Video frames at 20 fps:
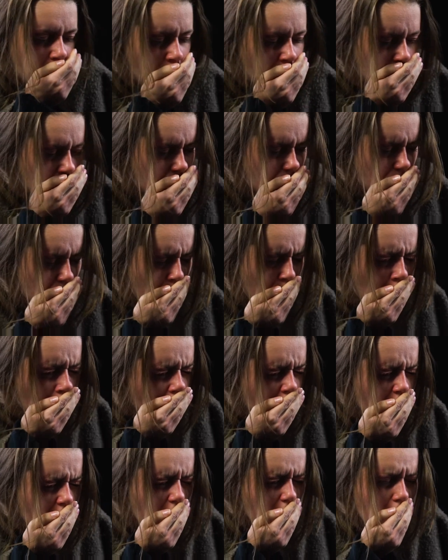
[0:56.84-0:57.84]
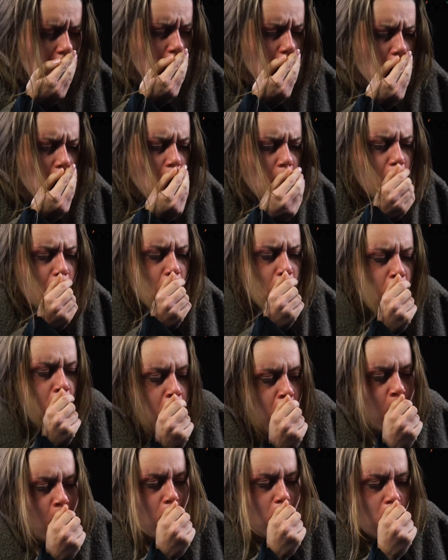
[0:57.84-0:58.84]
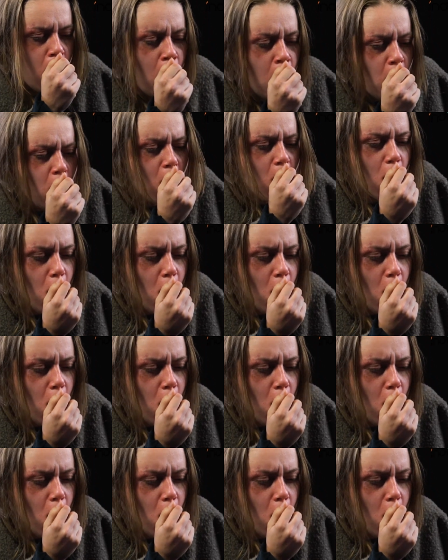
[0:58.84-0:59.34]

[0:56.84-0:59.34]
another person coming in contact with the scuff